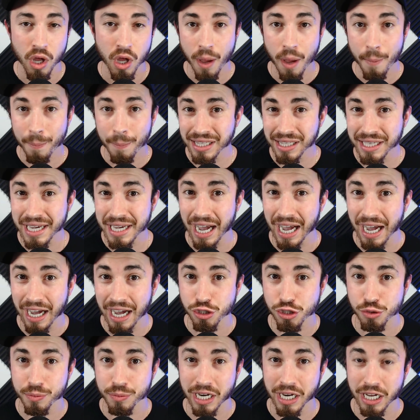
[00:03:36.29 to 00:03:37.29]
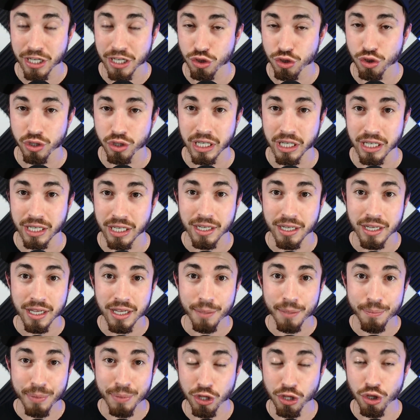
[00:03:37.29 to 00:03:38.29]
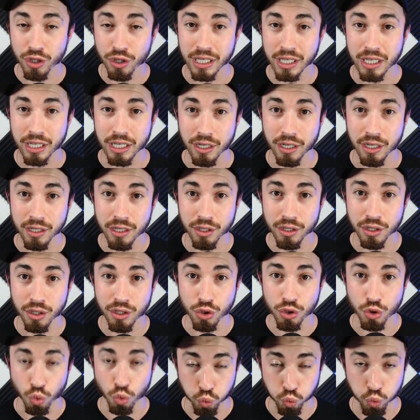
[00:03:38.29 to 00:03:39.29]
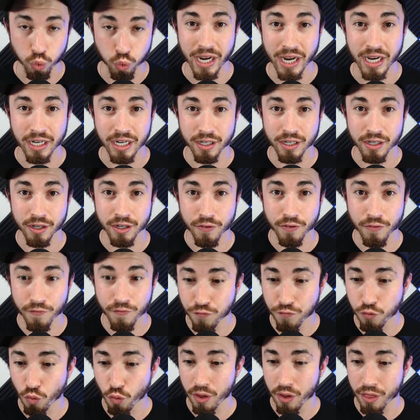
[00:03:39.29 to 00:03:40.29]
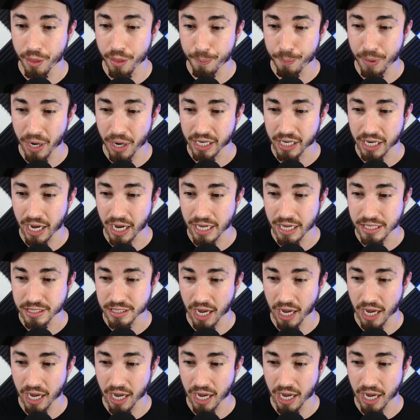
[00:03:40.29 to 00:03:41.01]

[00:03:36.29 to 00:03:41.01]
Malik Heinselman has looking been looking great for the Buckeyes.